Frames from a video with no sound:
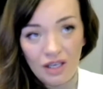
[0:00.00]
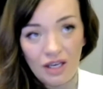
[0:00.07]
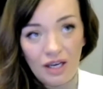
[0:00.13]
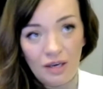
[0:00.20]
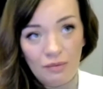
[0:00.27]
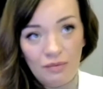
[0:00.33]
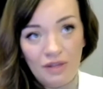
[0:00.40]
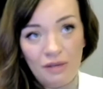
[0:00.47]

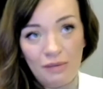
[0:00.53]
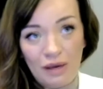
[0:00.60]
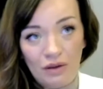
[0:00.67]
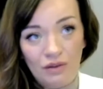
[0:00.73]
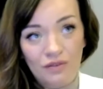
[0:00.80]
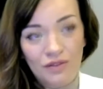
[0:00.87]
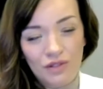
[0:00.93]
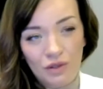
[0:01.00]
The amount
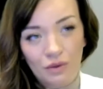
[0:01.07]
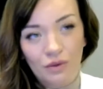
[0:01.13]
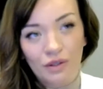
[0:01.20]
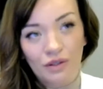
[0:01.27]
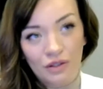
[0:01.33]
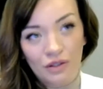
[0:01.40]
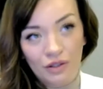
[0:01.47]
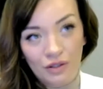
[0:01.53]
of solar
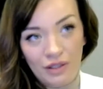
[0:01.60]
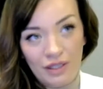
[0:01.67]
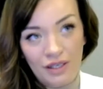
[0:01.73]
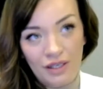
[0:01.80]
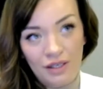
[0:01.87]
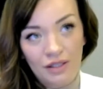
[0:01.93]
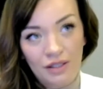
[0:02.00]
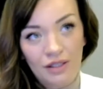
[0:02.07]
on the
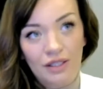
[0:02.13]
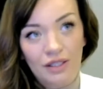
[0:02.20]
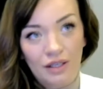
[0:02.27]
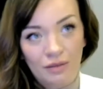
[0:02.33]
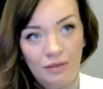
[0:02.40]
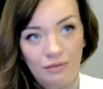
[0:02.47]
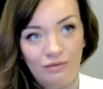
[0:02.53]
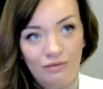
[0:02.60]
grid
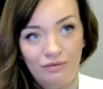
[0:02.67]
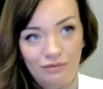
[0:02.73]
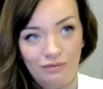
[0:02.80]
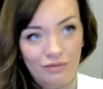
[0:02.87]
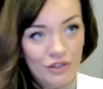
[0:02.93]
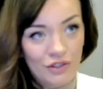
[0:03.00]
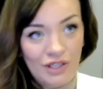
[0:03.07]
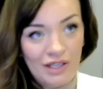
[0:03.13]

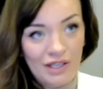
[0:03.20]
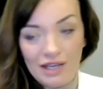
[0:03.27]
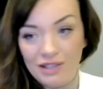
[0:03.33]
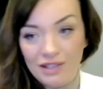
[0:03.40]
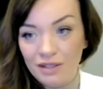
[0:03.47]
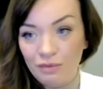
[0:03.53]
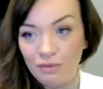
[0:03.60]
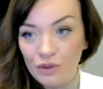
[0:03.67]
Virginia
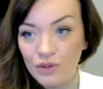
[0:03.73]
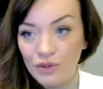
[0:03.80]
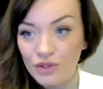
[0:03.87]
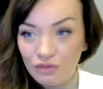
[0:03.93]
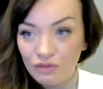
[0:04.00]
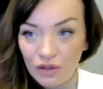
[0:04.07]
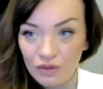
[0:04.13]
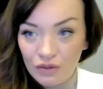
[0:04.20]
has the most
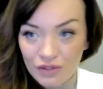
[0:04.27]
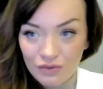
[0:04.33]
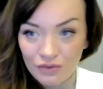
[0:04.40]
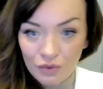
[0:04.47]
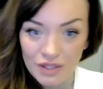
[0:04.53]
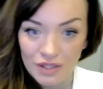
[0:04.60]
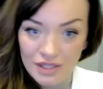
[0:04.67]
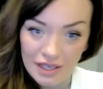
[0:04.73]
of all these
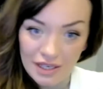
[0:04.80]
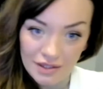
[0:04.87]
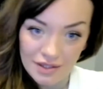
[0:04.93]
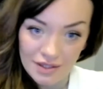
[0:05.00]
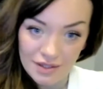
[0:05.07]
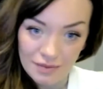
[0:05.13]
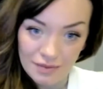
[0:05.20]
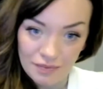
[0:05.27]
4
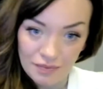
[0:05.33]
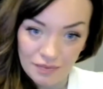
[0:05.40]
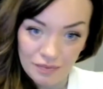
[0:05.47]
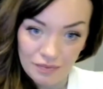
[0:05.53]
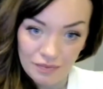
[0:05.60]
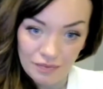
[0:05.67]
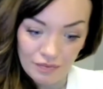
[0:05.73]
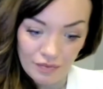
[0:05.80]
states.
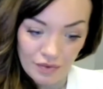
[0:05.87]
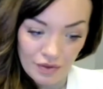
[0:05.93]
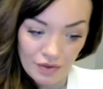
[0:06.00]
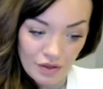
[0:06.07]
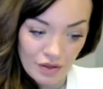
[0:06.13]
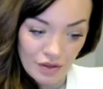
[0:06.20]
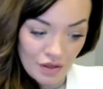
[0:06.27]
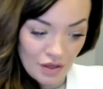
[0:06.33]

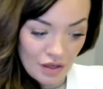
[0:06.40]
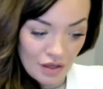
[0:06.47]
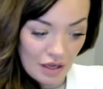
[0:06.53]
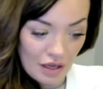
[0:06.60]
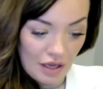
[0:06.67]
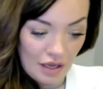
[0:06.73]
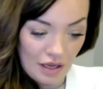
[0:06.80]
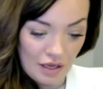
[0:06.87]

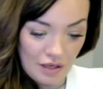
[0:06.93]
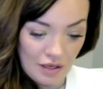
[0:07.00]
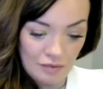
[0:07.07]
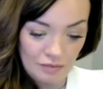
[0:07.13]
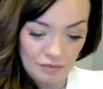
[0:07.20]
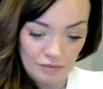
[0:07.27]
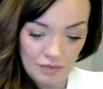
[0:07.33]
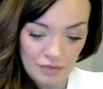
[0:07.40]

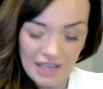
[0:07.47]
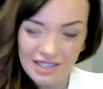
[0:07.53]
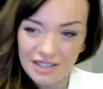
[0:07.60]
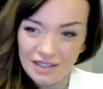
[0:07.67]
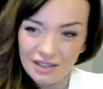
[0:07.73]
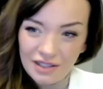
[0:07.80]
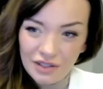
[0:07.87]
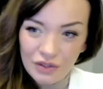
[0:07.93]
I
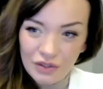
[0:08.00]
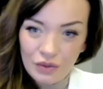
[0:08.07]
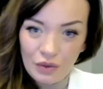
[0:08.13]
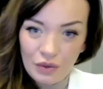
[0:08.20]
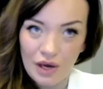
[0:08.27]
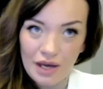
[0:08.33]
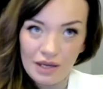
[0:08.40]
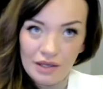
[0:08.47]
didn't include
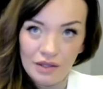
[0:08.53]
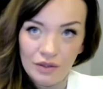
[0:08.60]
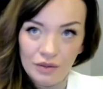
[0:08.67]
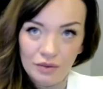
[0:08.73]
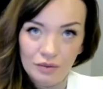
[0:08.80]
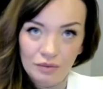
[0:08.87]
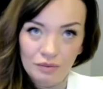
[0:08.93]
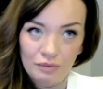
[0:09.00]

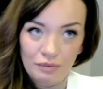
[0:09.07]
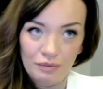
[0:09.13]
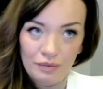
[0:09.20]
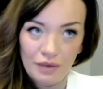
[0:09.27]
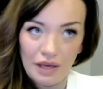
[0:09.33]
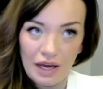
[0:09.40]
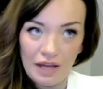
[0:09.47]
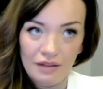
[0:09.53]
Ohio.
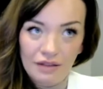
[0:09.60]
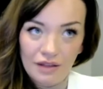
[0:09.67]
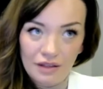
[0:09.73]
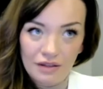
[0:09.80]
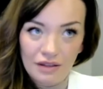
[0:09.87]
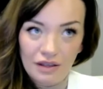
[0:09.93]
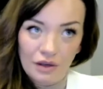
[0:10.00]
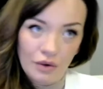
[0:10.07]
I
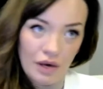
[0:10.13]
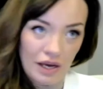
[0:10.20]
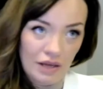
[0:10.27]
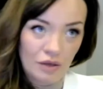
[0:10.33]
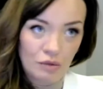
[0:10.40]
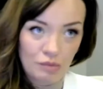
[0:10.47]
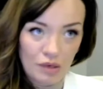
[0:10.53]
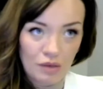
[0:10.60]
think that
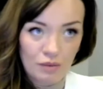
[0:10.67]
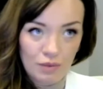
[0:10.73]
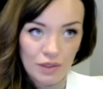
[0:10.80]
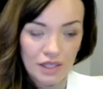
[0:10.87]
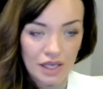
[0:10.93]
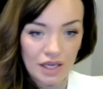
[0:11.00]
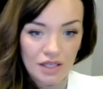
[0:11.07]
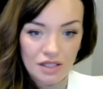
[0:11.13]
Ohio
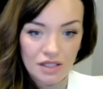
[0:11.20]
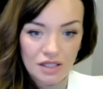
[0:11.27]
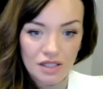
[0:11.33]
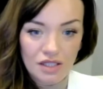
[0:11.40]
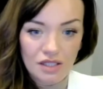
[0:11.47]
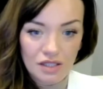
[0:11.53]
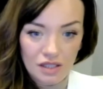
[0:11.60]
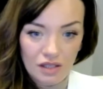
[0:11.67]
probably
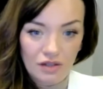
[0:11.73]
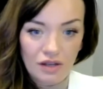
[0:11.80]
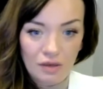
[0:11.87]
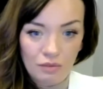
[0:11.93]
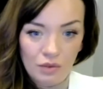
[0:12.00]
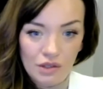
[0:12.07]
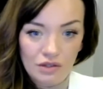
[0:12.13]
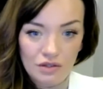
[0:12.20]
has a lot
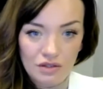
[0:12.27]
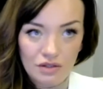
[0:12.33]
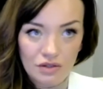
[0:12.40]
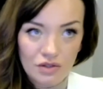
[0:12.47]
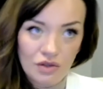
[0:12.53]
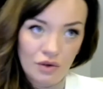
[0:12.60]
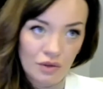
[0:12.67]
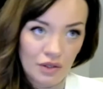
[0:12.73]
more
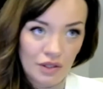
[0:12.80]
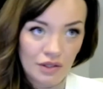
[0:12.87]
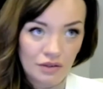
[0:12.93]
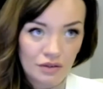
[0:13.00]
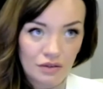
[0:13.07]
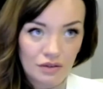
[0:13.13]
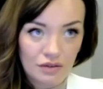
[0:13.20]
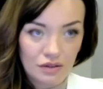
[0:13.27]
solar.